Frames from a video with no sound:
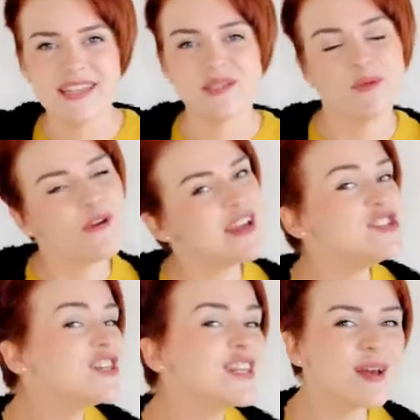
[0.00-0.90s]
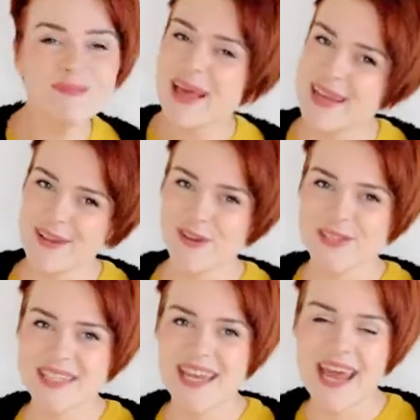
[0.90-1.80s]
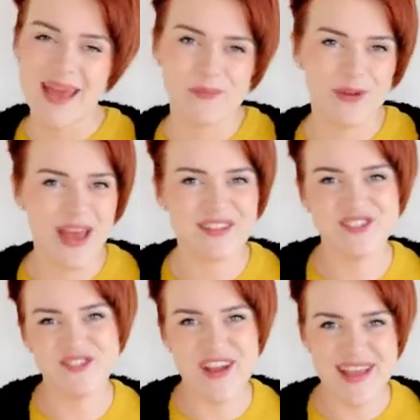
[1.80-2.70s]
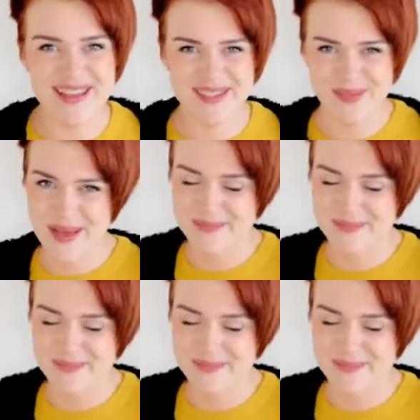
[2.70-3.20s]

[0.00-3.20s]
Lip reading: inspiration and planning content, and we'll get straight into it.